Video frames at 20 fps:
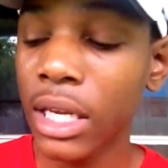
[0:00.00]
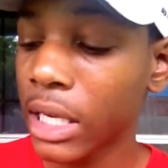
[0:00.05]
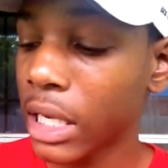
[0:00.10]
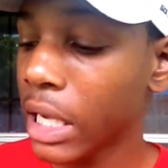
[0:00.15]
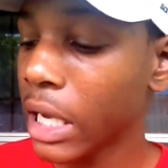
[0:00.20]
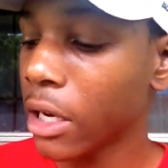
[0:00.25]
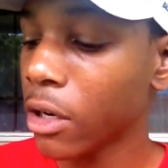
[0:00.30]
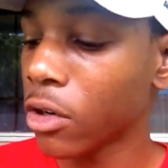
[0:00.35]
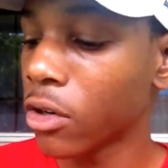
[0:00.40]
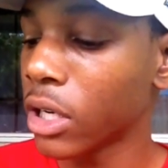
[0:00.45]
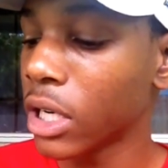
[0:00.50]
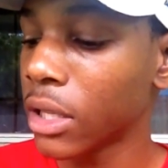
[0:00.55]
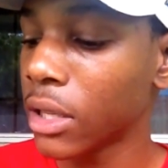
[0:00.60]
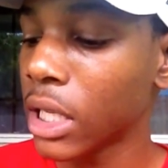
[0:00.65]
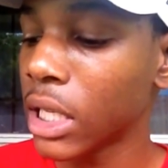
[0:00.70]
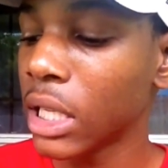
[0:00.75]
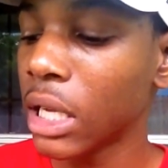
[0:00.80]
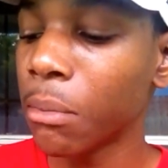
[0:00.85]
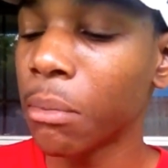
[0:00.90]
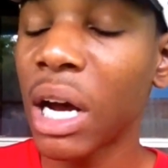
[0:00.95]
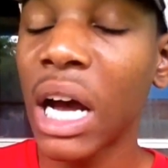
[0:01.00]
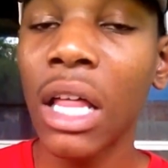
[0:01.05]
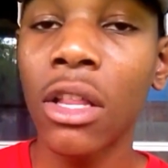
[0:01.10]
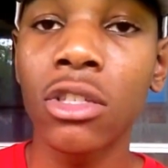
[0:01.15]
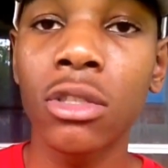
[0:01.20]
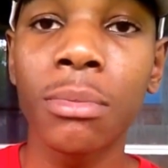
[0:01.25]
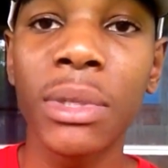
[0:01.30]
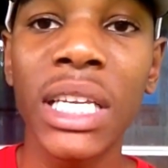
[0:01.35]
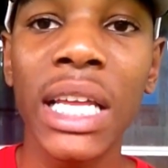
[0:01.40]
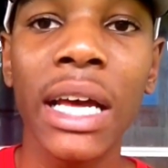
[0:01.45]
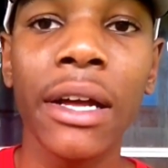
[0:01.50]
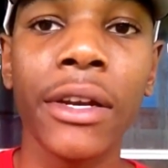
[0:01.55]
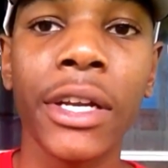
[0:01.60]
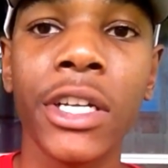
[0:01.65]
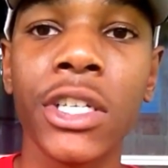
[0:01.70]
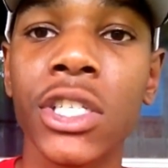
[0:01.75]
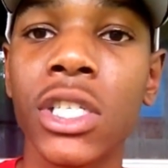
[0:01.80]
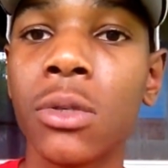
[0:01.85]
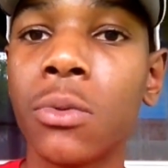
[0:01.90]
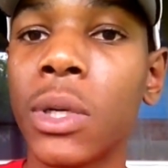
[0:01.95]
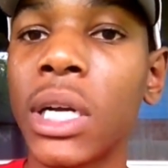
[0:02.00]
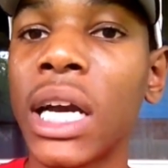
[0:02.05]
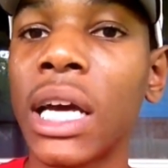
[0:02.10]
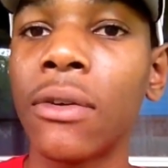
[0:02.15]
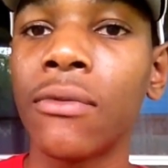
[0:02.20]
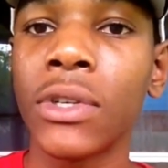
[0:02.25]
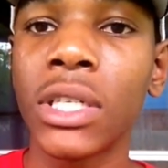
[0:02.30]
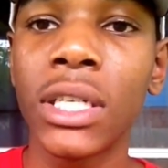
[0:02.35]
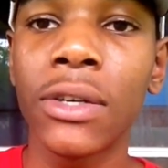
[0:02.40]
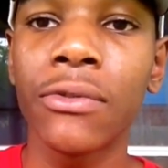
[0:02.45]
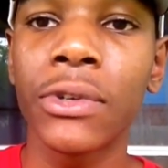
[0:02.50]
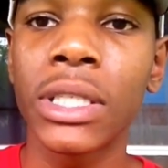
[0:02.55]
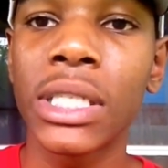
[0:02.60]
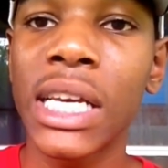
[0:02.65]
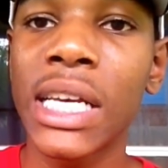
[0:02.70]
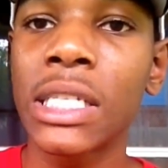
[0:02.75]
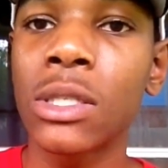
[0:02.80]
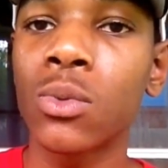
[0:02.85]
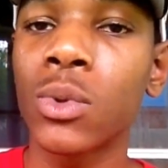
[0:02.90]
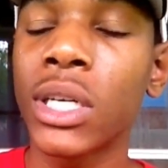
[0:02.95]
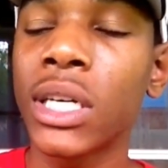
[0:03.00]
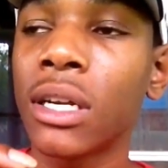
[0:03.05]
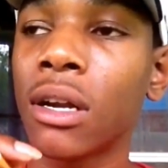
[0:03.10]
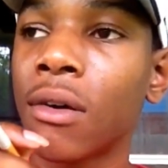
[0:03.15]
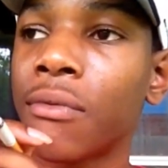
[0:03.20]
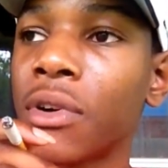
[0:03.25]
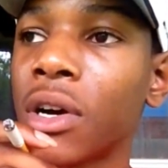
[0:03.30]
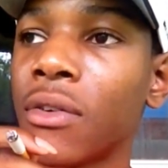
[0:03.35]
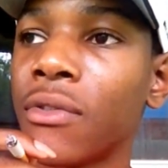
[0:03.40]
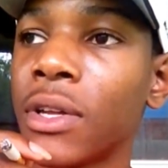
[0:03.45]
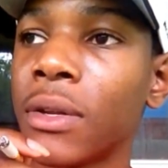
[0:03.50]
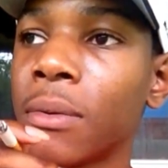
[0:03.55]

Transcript: kick or anything that bothers me down there. See what kind of a different taste we get off of